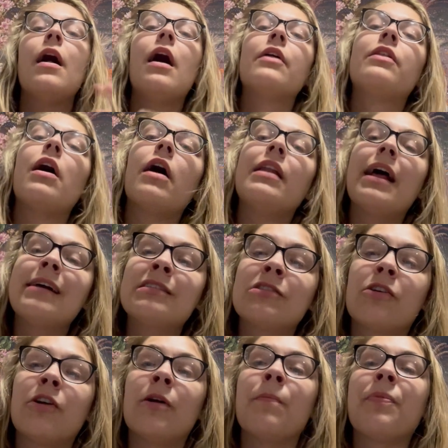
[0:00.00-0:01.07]
The next
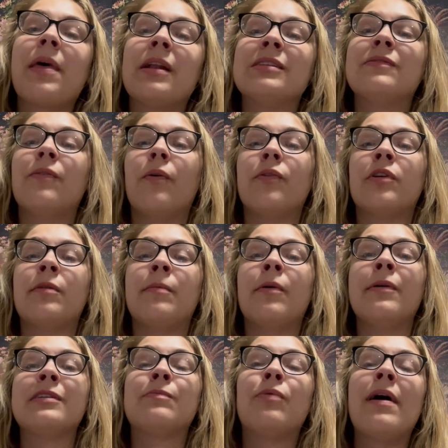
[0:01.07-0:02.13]
group that is
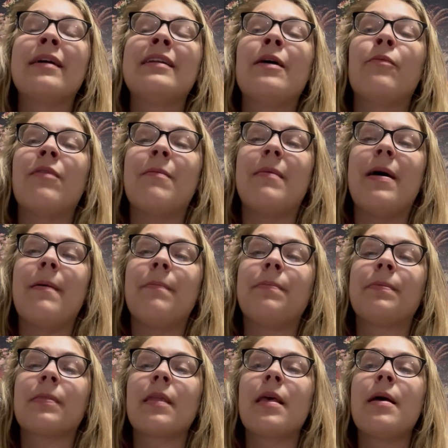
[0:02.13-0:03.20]
vulnerable is pregnant women.
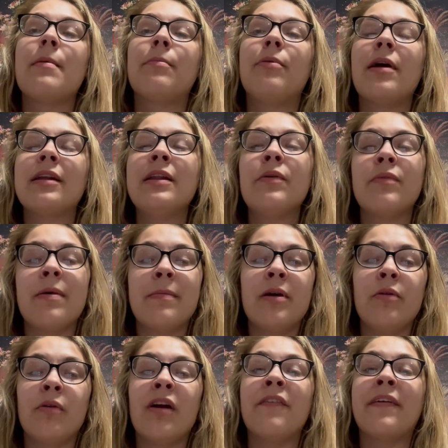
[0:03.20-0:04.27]
Pregnant
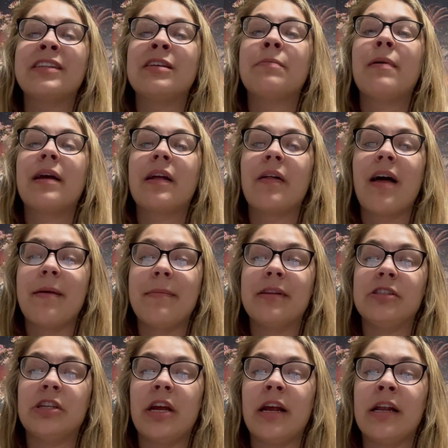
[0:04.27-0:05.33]
women who are affected by
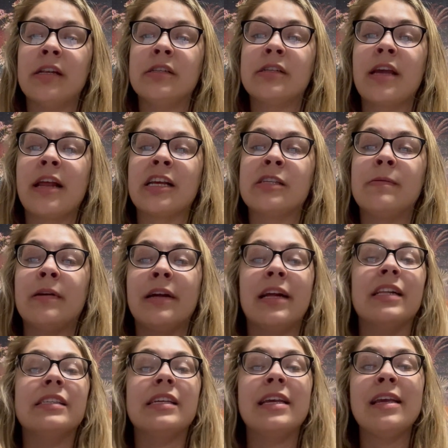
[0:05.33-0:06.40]
climate change can
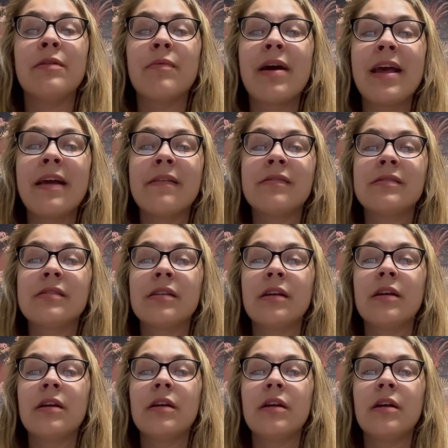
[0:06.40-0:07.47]
experience heat waves,
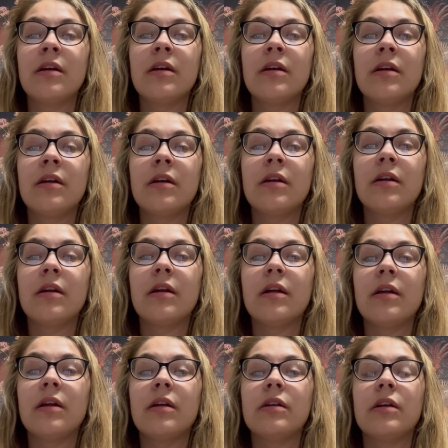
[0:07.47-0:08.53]

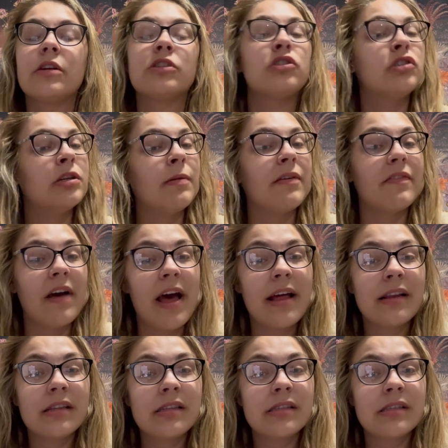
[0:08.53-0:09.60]
extreme
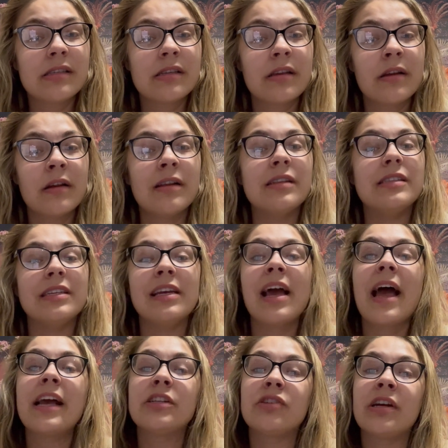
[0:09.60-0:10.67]
events,
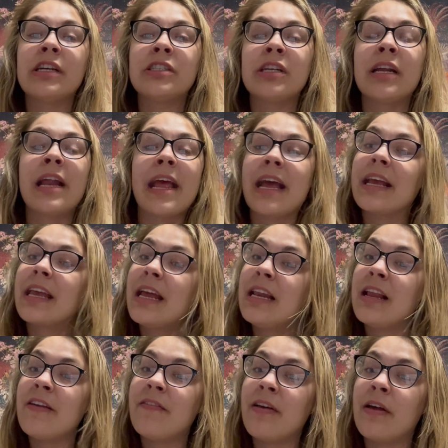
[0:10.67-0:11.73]
dehydration, and
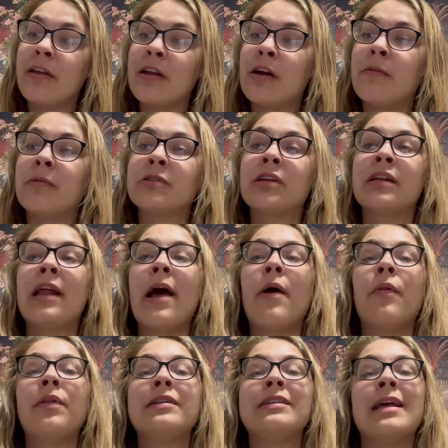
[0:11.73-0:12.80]
kidney failure, which can not
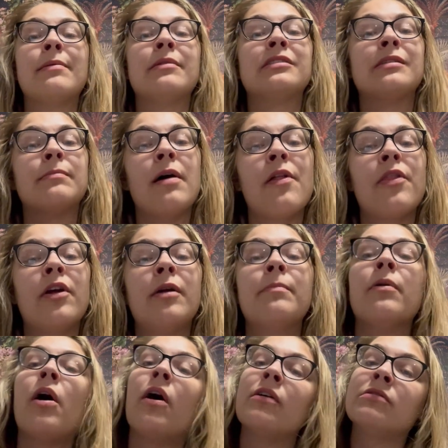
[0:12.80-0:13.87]
only damage the mother
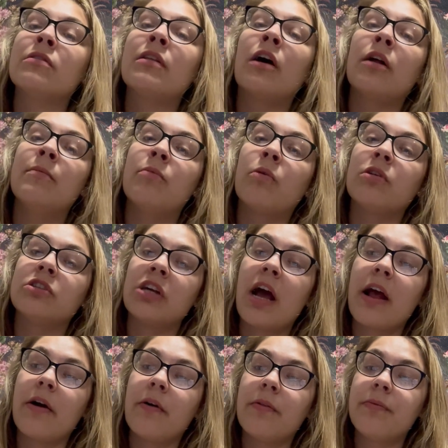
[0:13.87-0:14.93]
but also the unborn
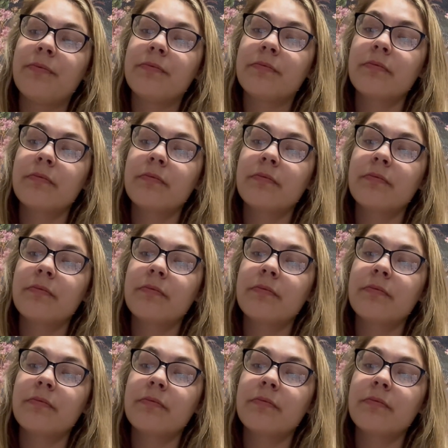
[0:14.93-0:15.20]
child.